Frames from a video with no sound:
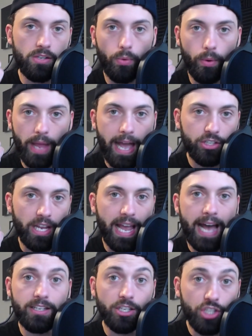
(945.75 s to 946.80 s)
to where we actually
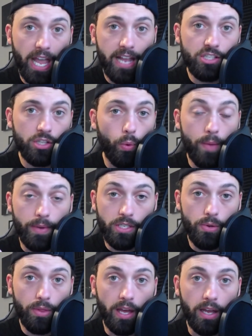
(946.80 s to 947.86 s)
had to change the way we
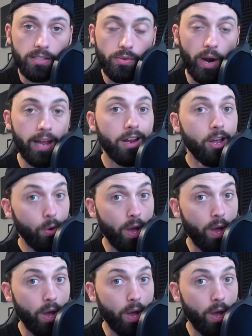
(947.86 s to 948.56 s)
do things, right?